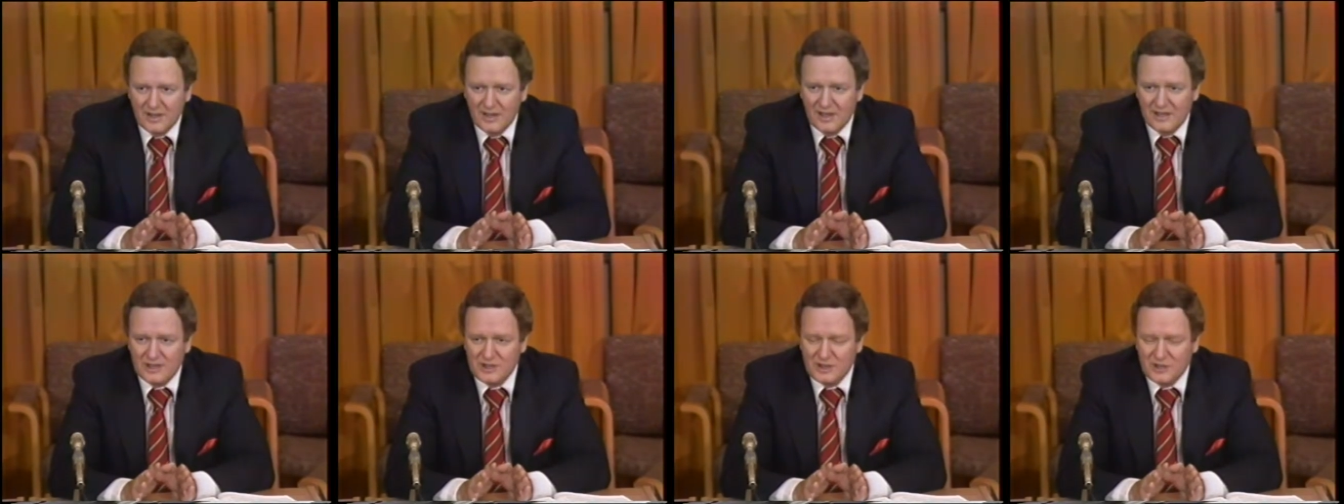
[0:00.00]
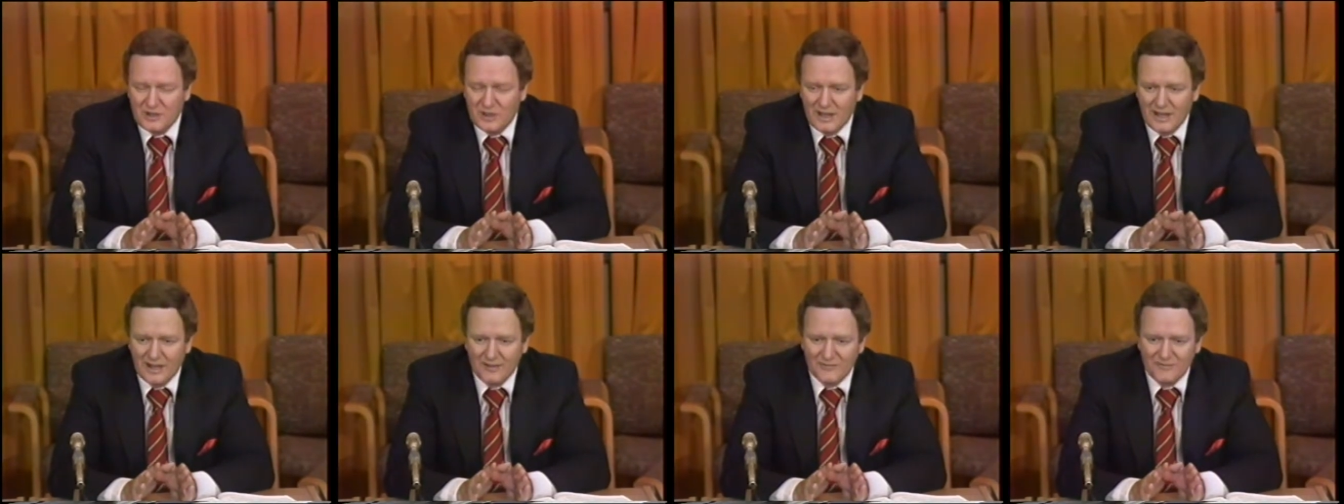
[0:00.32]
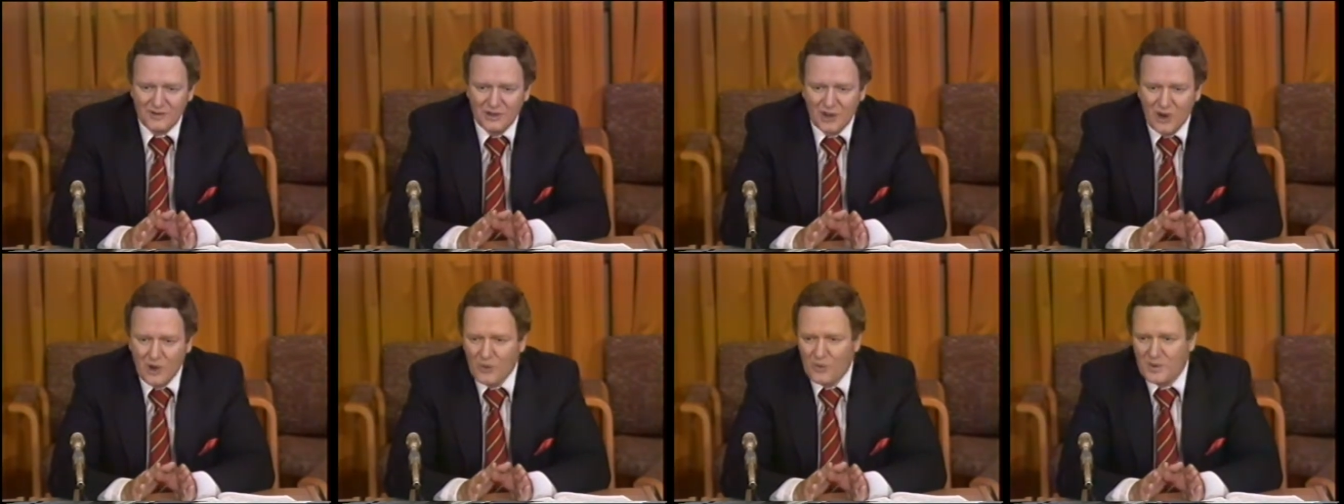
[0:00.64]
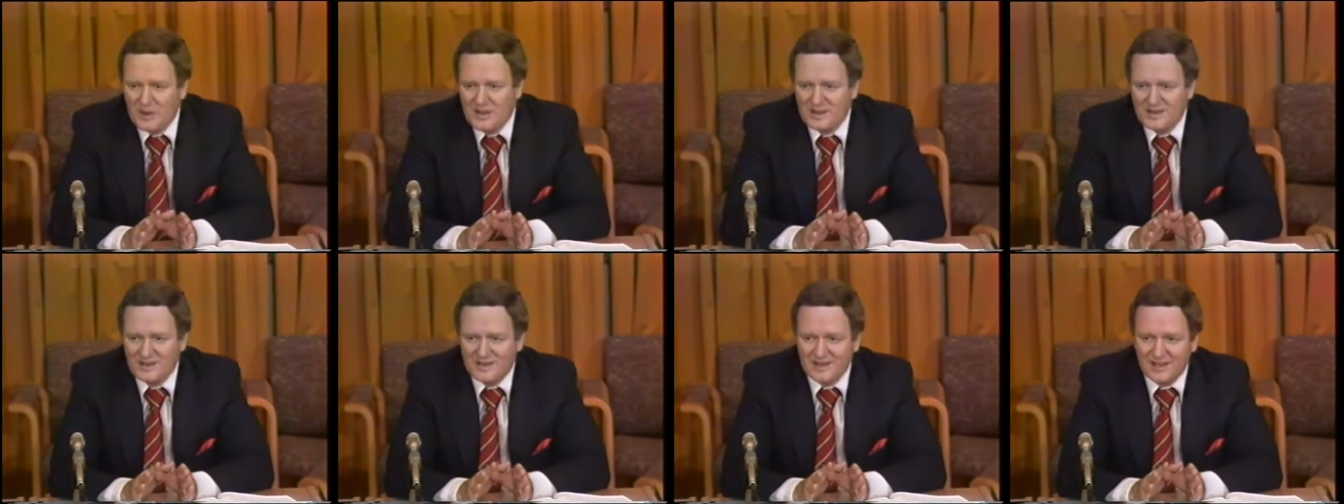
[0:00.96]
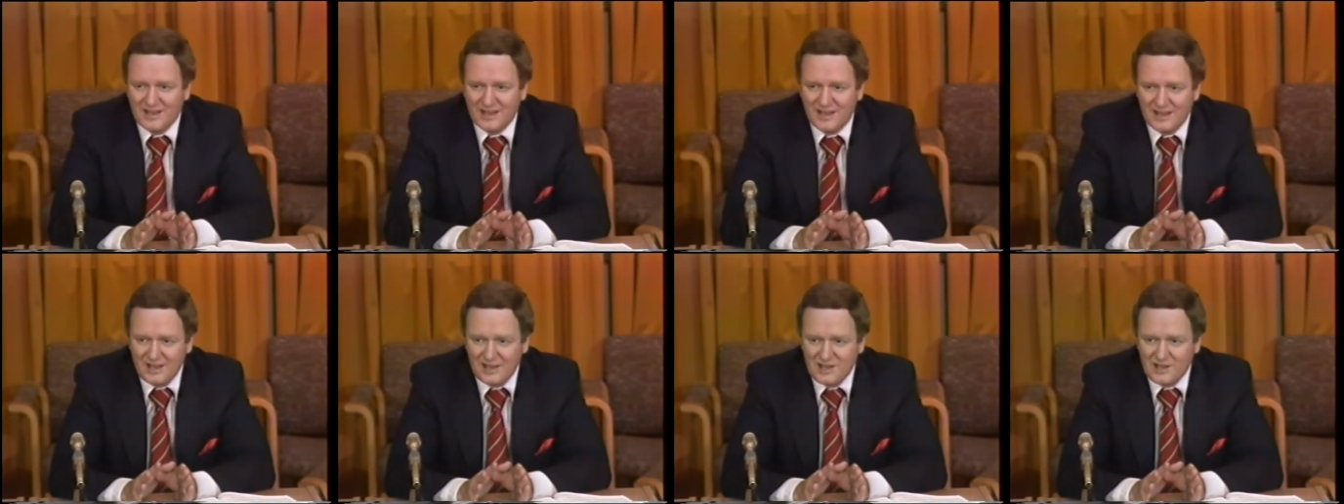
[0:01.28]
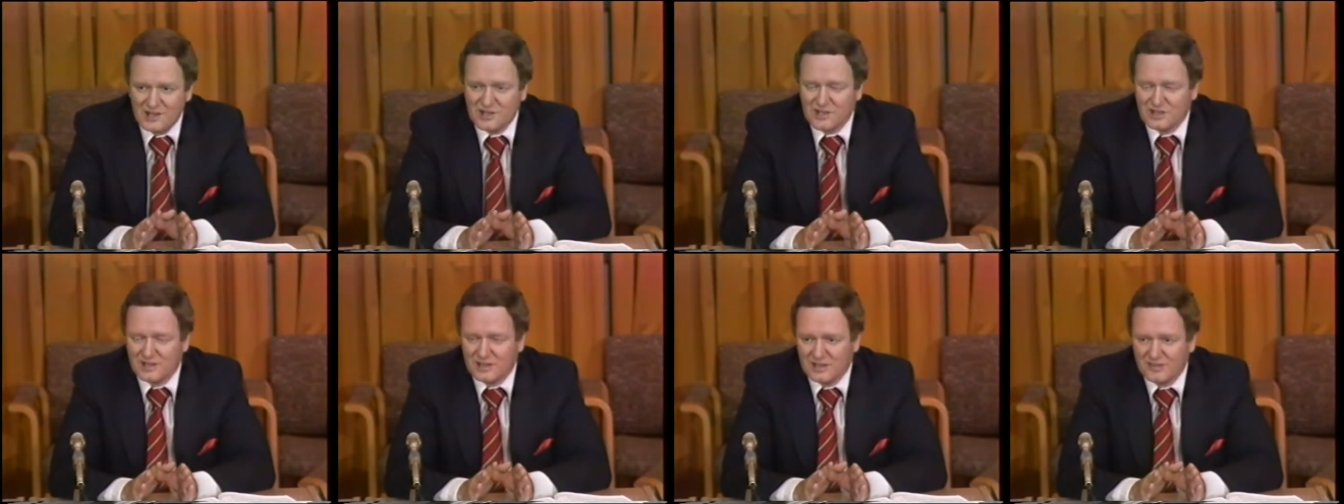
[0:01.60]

and you have no indication,